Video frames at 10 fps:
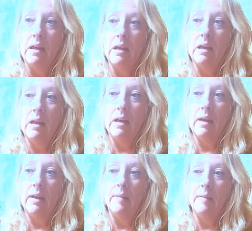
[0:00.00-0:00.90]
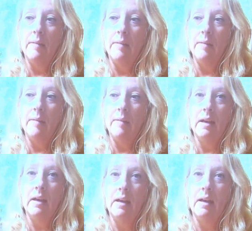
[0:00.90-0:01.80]

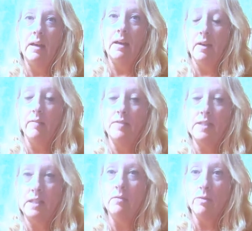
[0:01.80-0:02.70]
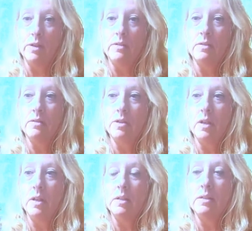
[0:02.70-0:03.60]
I've seen research on
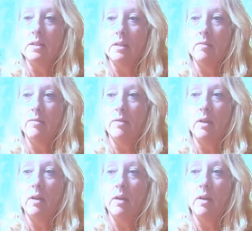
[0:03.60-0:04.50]
this, and I've